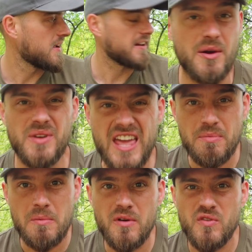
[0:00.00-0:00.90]
Now I'm
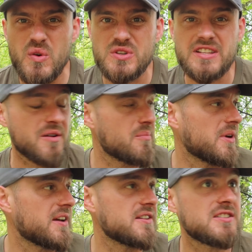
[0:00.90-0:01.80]
keeping my voice down
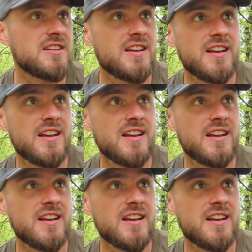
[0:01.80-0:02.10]
because